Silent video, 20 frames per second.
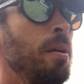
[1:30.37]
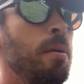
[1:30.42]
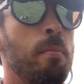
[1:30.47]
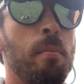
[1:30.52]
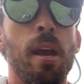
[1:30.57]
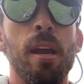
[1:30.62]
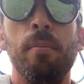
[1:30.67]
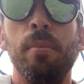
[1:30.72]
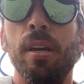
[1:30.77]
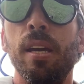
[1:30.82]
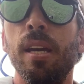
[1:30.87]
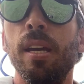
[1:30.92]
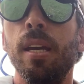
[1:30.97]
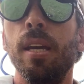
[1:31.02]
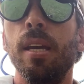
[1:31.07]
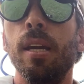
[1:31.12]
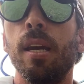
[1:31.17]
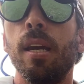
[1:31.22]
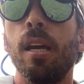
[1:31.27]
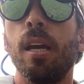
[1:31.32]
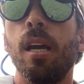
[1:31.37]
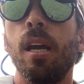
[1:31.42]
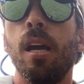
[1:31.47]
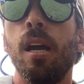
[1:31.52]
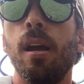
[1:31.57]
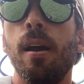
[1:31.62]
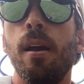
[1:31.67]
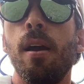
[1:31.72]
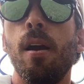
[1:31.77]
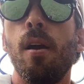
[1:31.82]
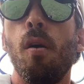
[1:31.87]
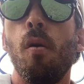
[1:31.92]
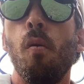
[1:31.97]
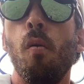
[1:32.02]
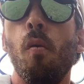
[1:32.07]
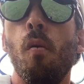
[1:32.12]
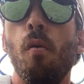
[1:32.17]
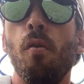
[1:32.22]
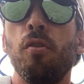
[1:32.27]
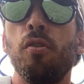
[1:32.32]
maybe
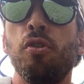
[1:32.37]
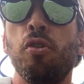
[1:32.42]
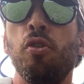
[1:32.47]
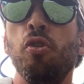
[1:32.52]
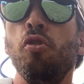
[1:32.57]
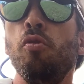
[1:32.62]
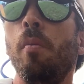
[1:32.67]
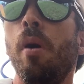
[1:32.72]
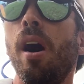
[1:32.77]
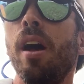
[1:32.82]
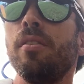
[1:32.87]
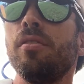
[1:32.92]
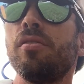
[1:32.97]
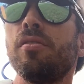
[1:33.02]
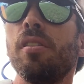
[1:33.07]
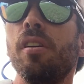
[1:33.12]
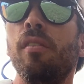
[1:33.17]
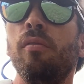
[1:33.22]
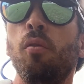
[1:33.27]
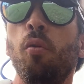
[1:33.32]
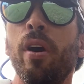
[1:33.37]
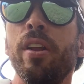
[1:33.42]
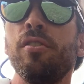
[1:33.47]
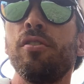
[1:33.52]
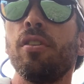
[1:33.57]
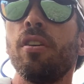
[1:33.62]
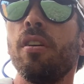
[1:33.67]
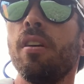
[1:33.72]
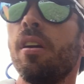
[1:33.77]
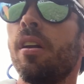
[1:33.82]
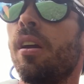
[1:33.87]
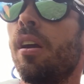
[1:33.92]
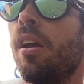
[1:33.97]
2 months of winter,